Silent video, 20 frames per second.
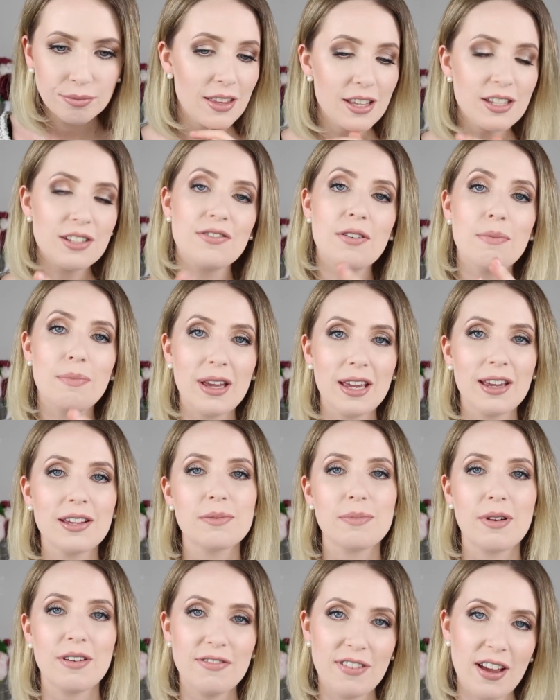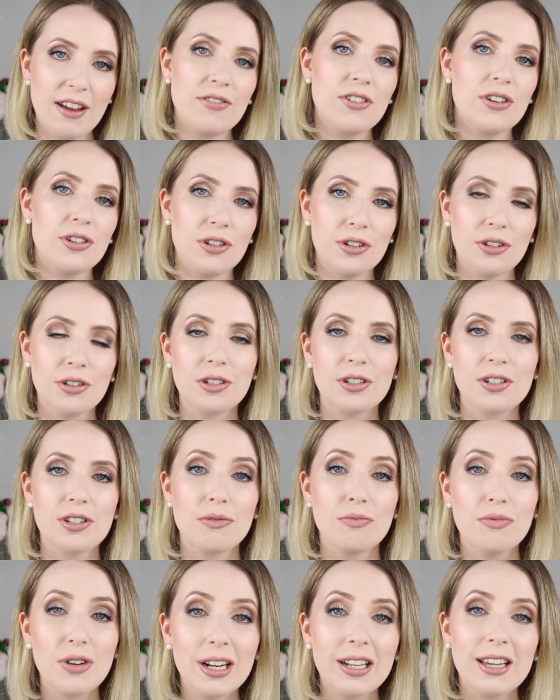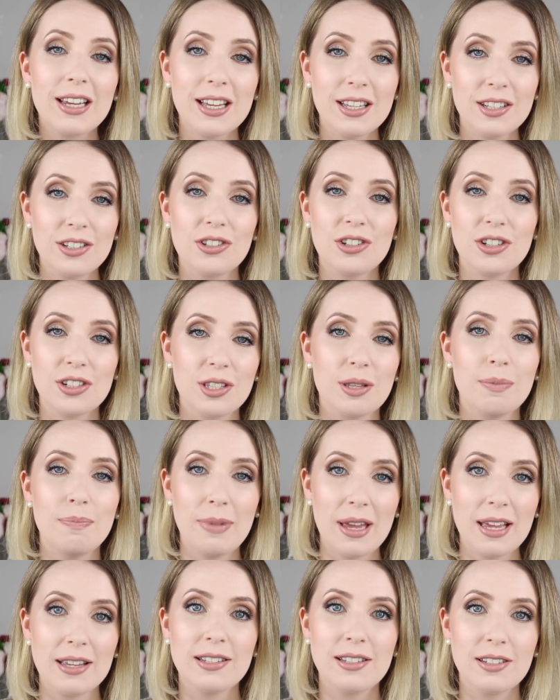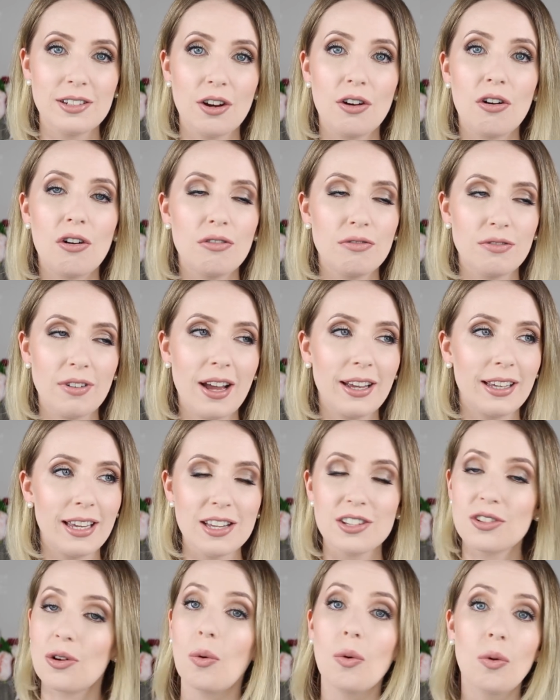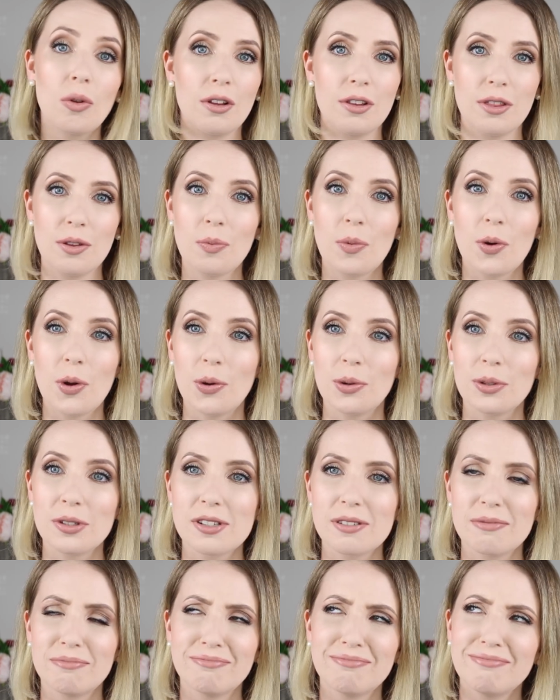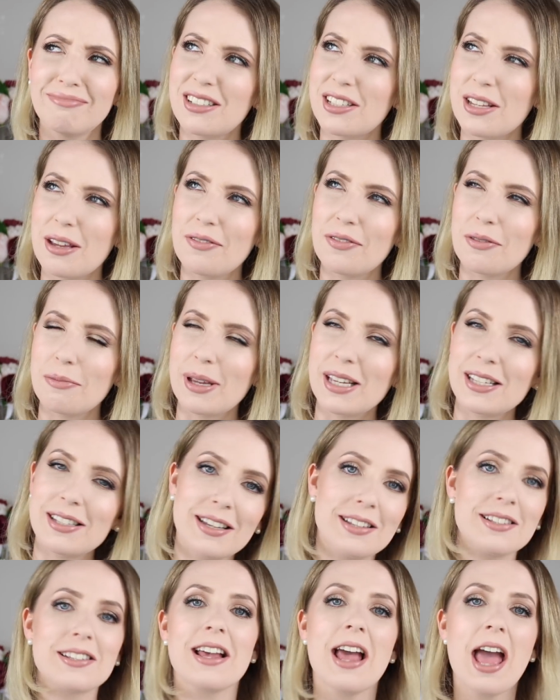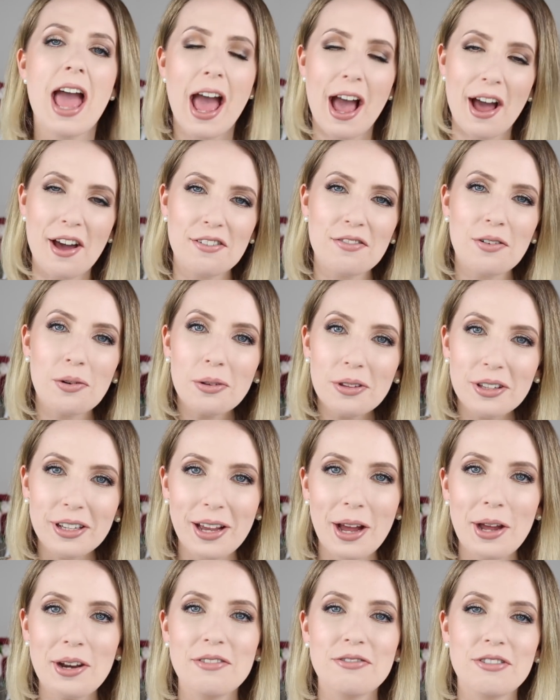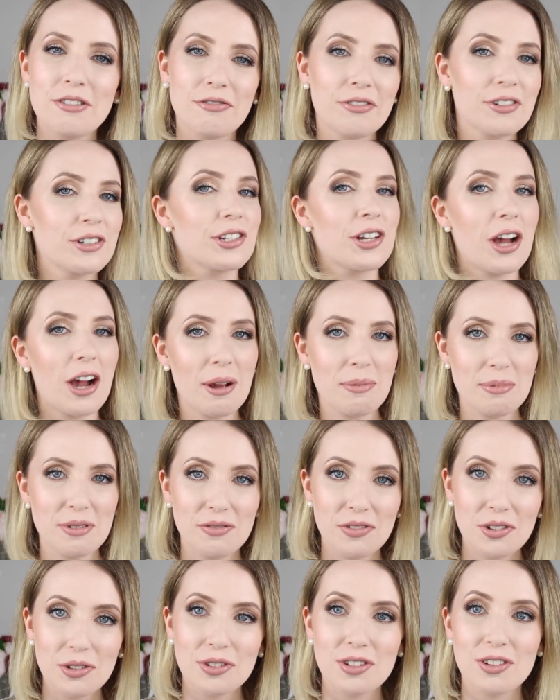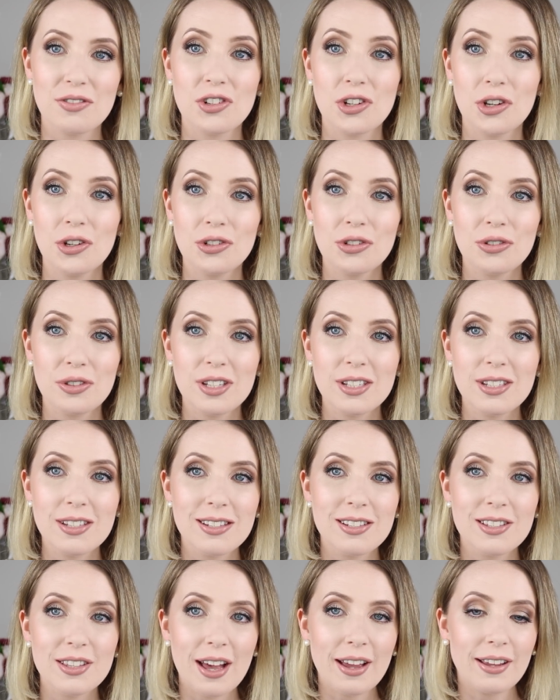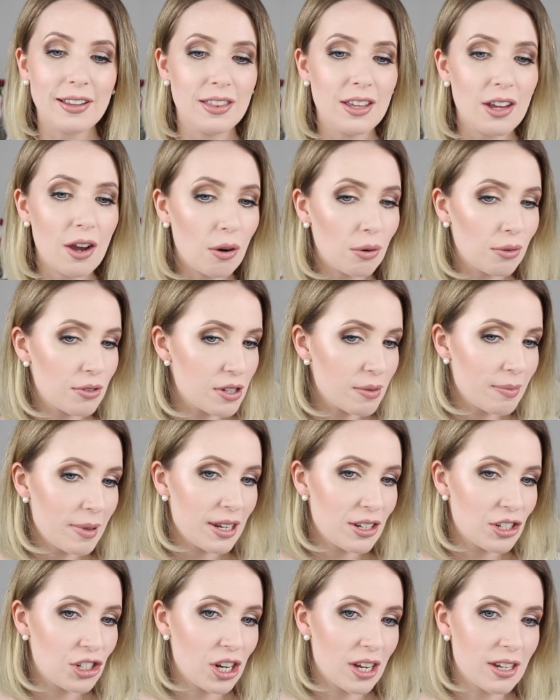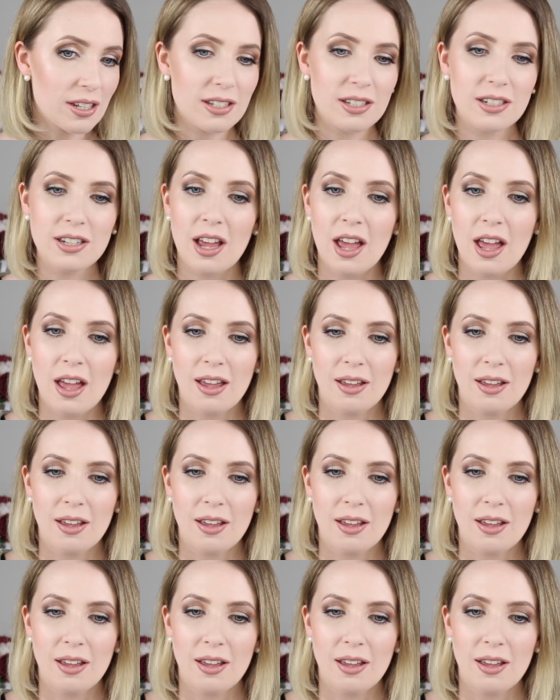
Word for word: This for me is my favorite nude because it really is just the best of, I guess, all of the worlds. Does that even make sense? Out of all the kind of different types of nudes I've showed you, this is like the ultimate just